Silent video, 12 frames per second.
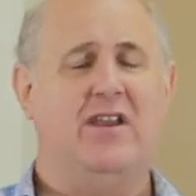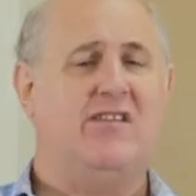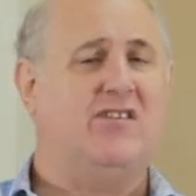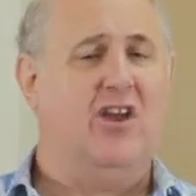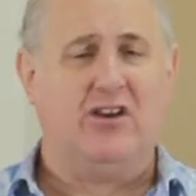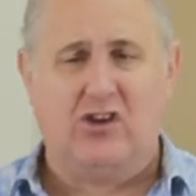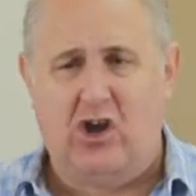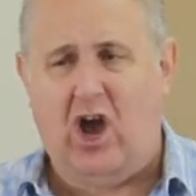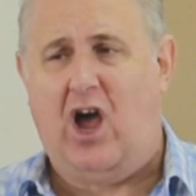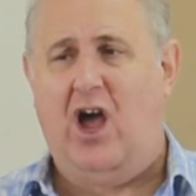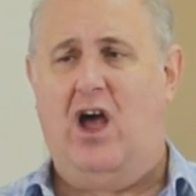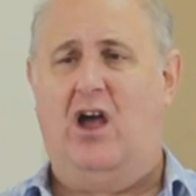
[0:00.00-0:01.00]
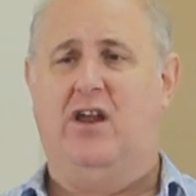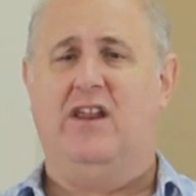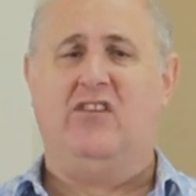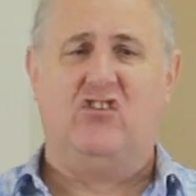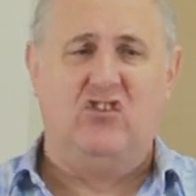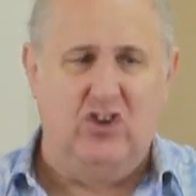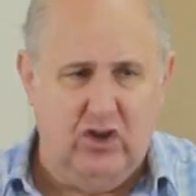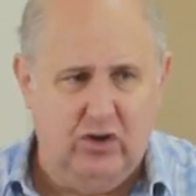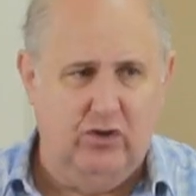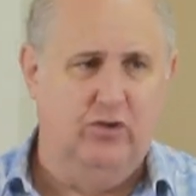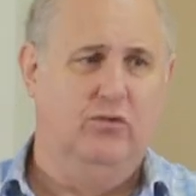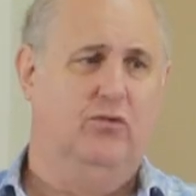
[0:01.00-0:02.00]
It's not God, it's
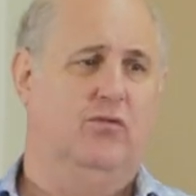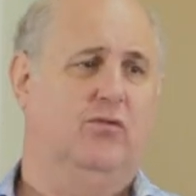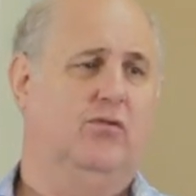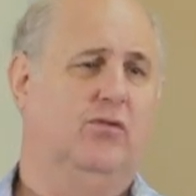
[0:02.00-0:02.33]
you.